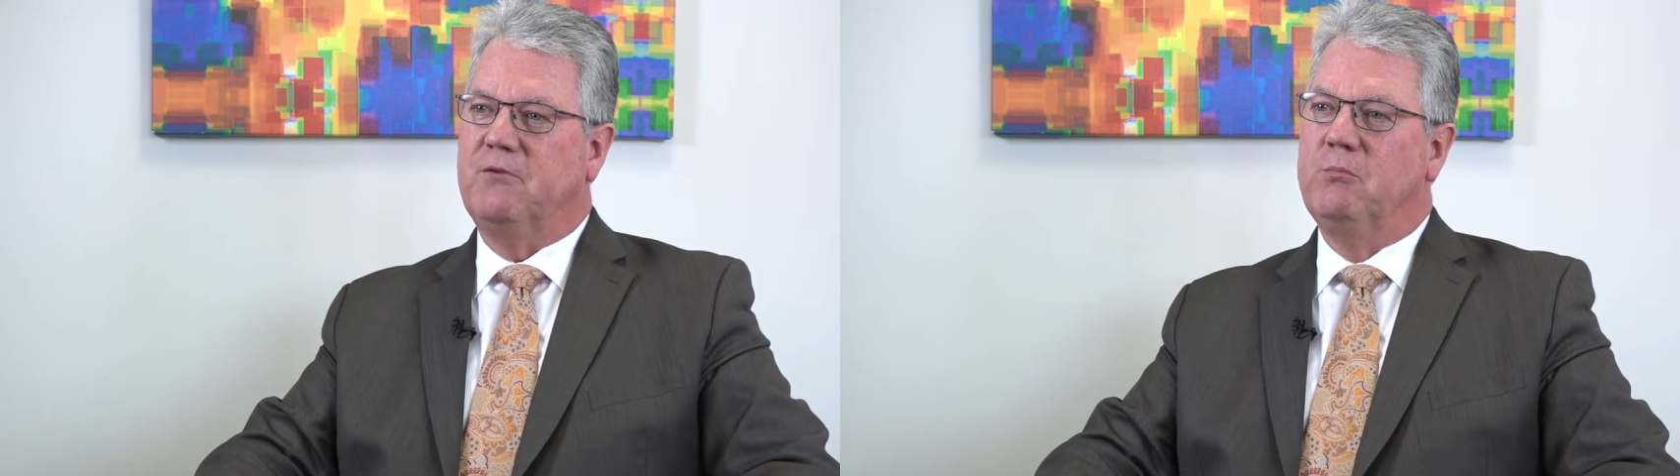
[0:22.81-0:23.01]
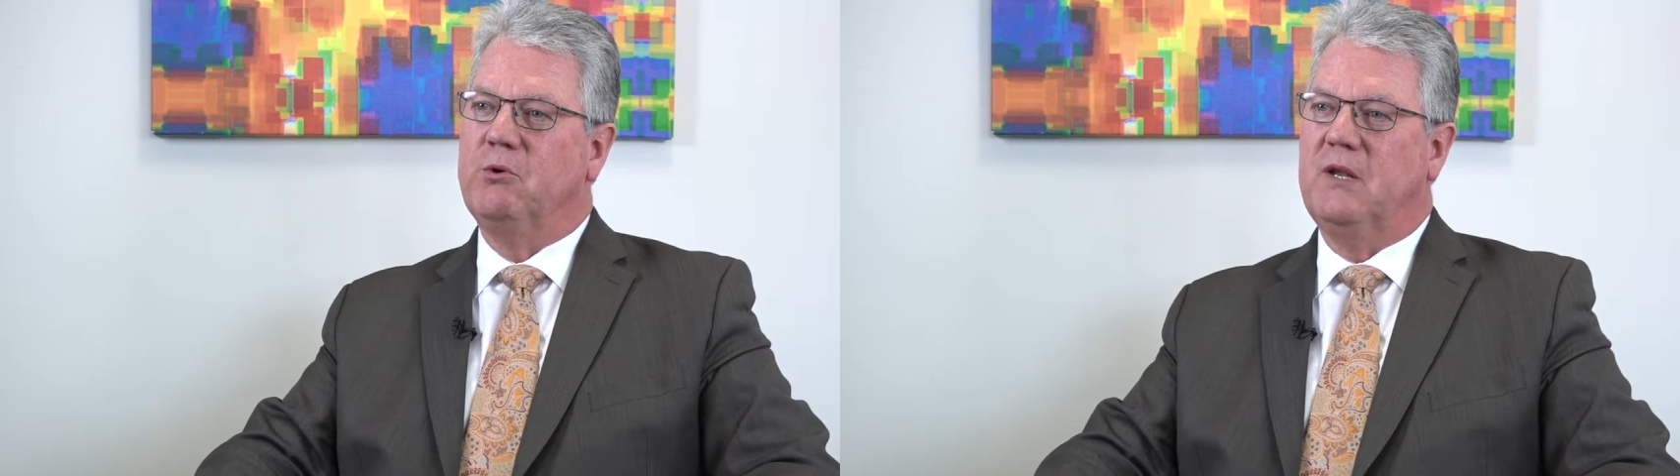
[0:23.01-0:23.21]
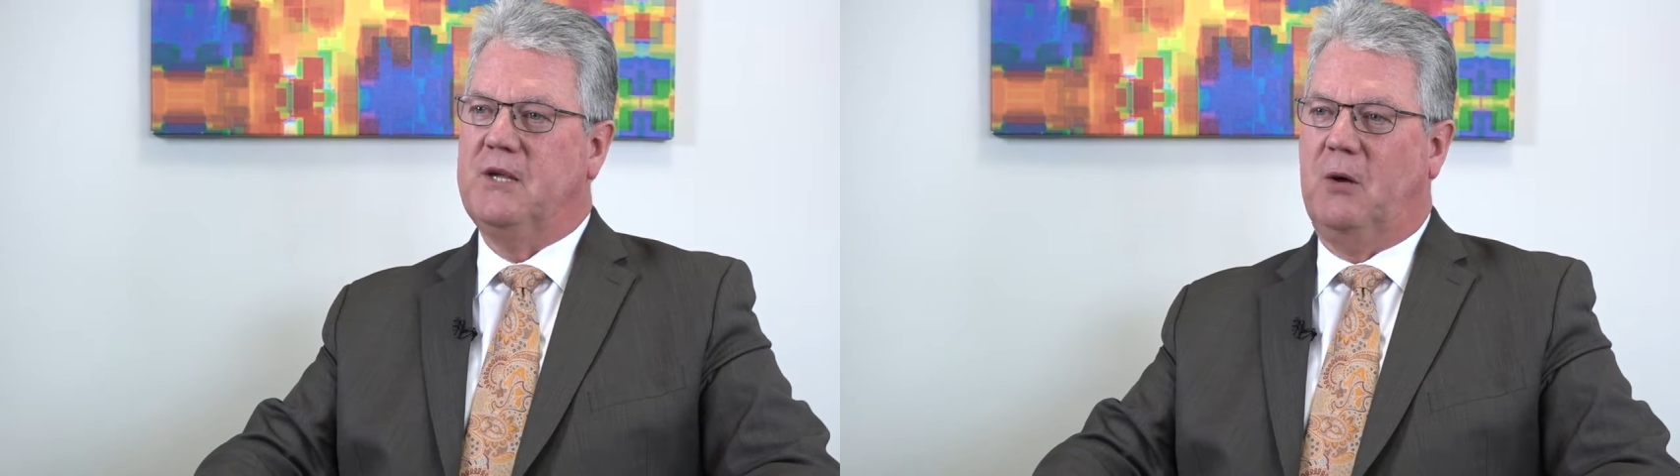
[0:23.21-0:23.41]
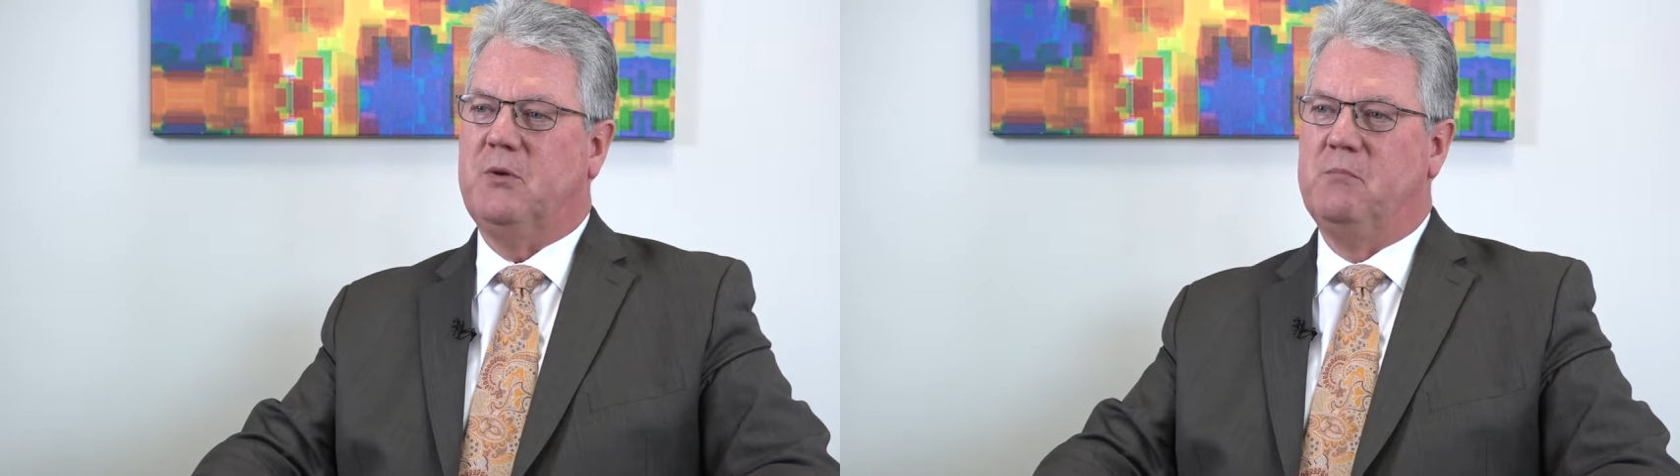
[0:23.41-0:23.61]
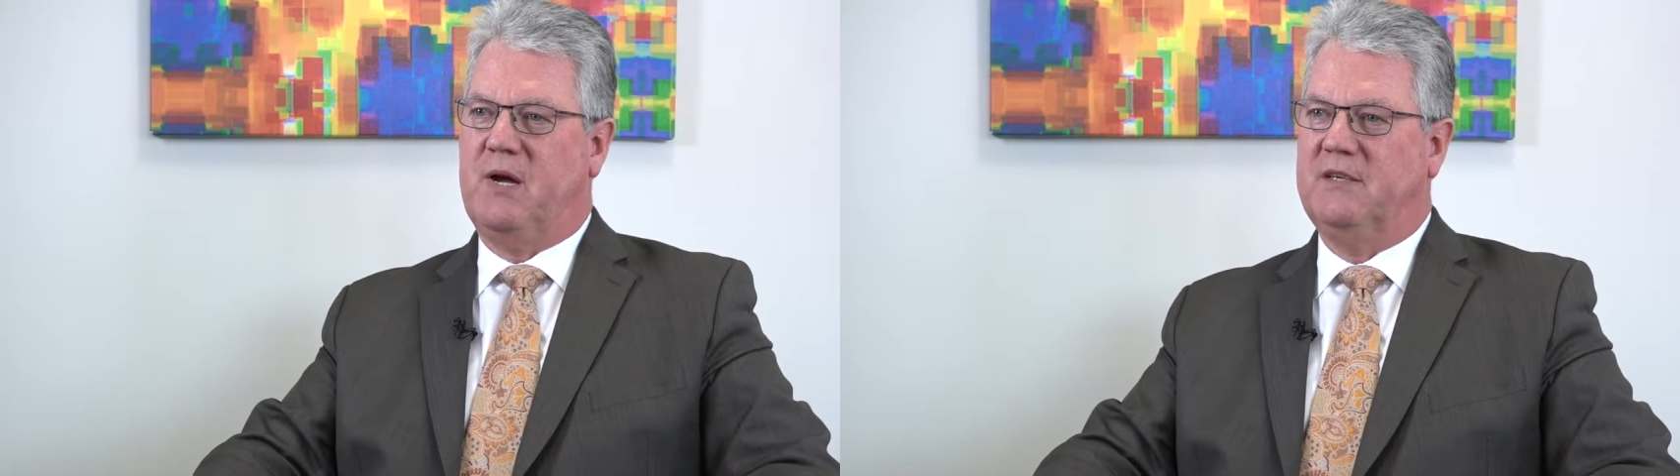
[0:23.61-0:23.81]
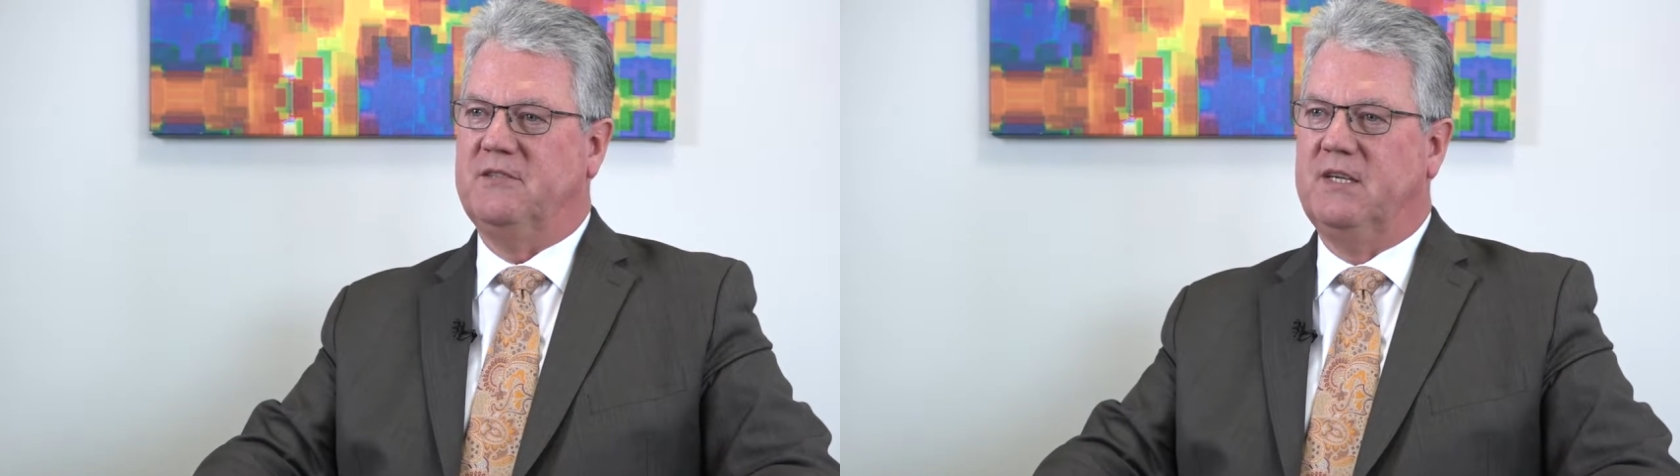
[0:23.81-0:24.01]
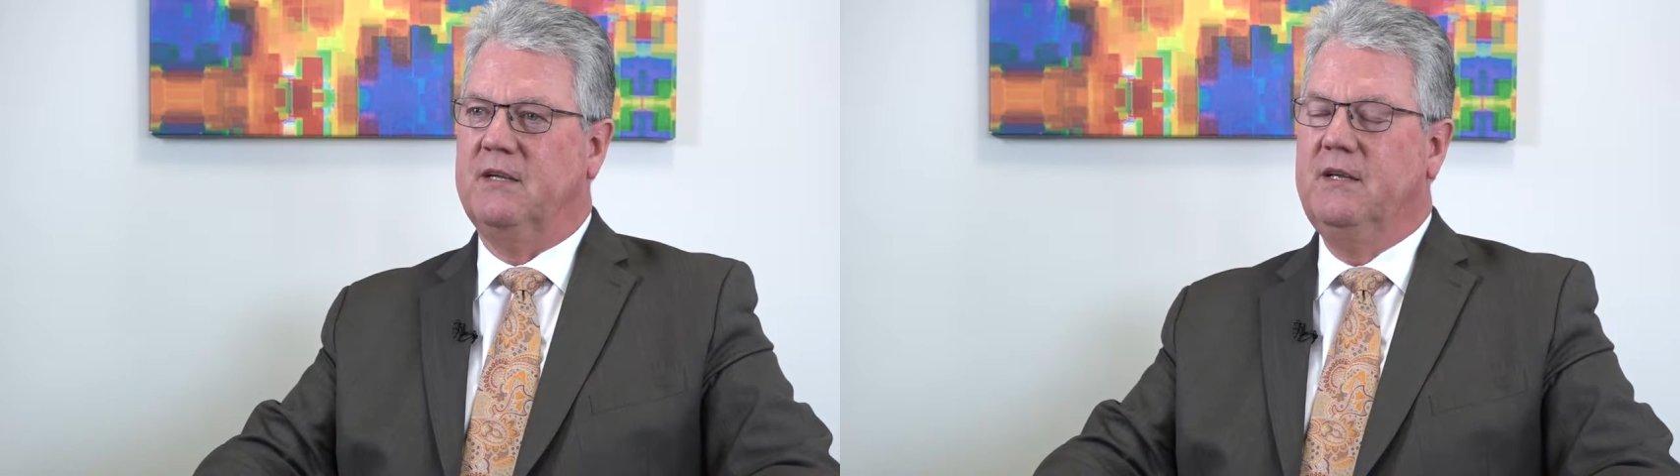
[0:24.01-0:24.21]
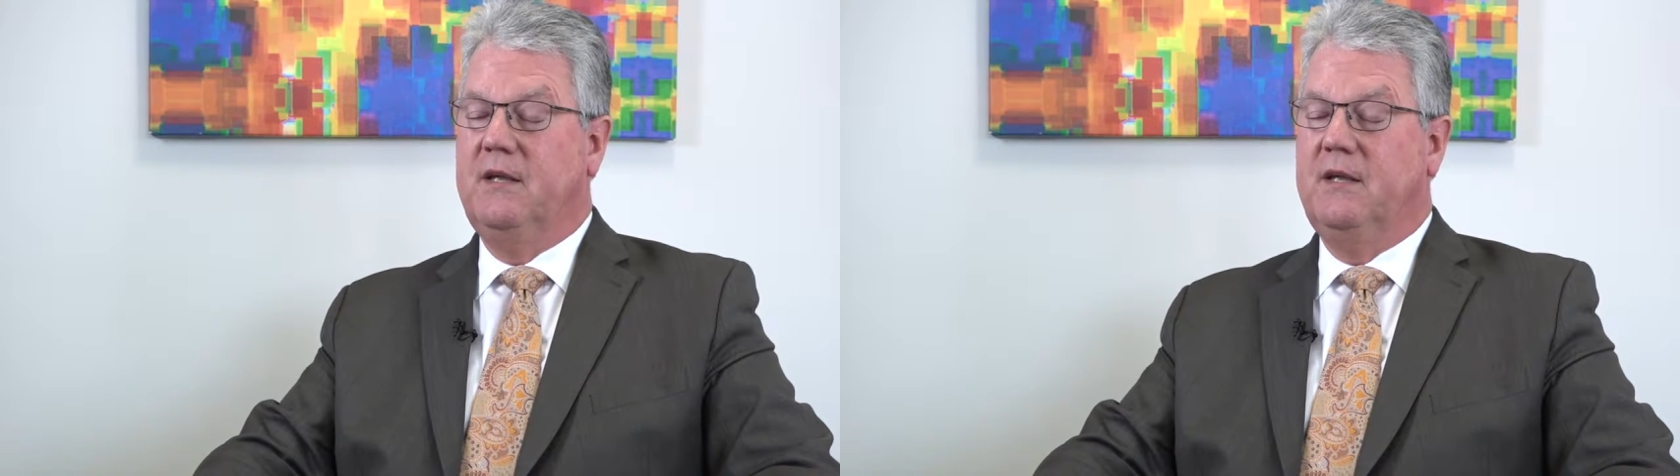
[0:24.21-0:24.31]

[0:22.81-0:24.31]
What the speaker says: from really optimizing